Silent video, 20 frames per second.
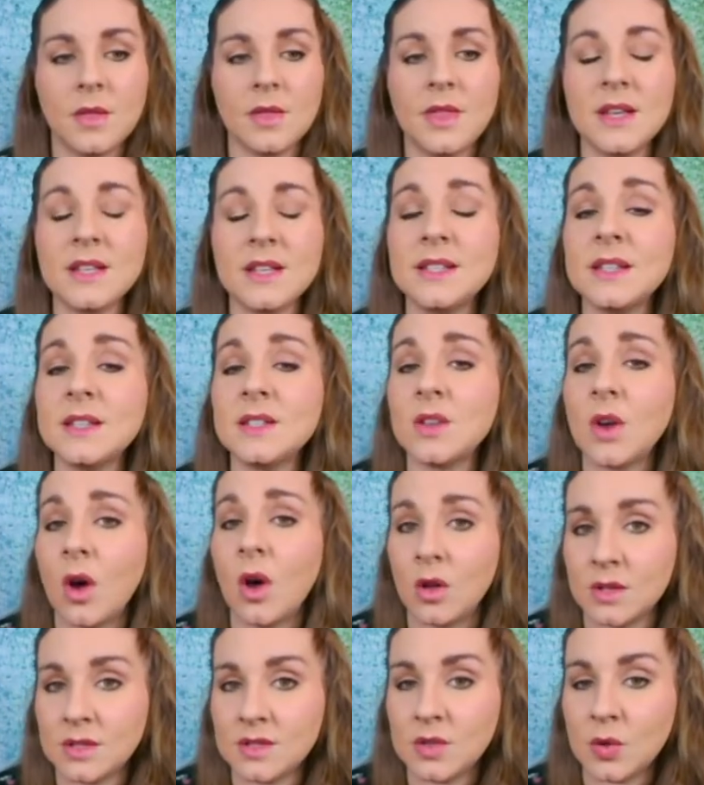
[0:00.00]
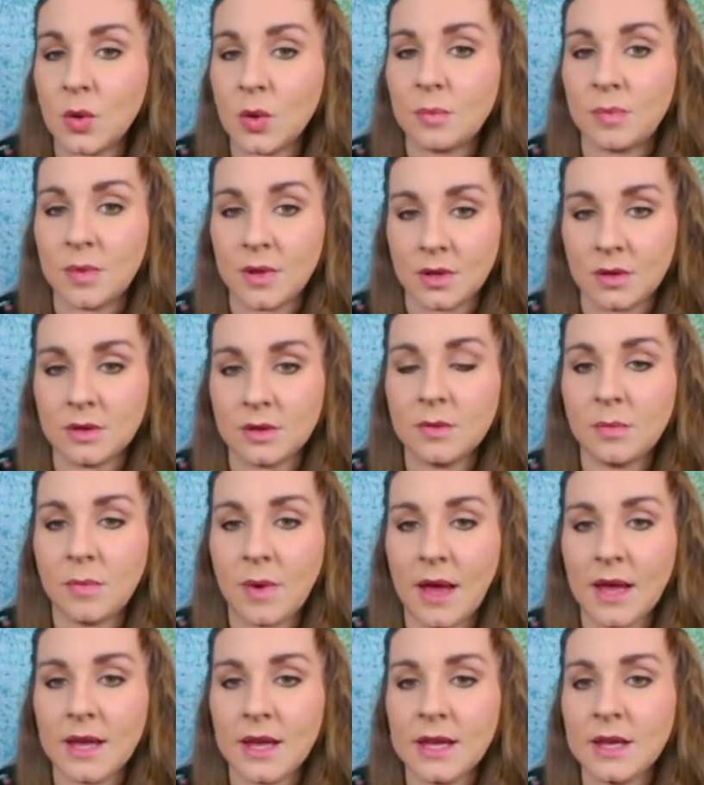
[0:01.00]
This is also a build
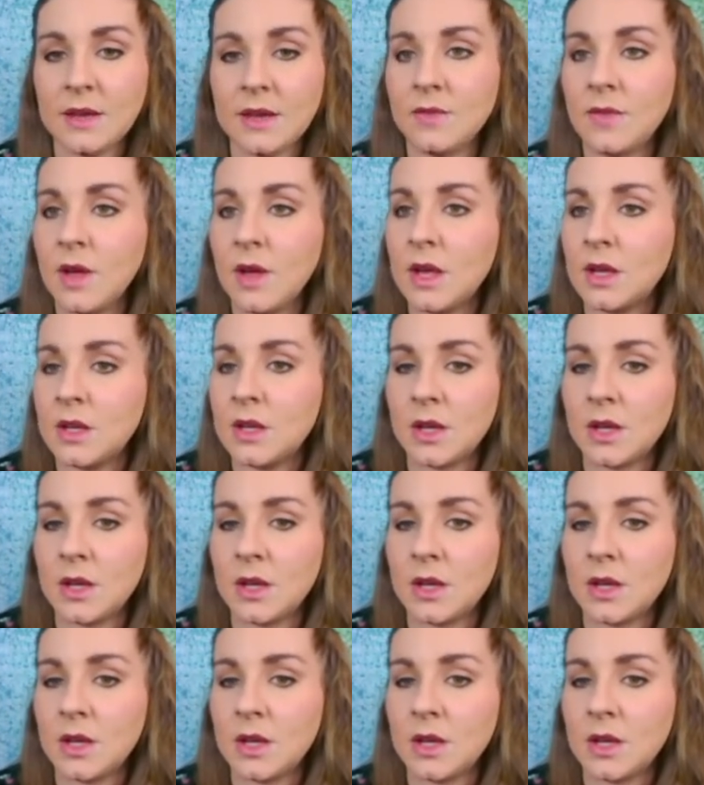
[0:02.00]
by Eve,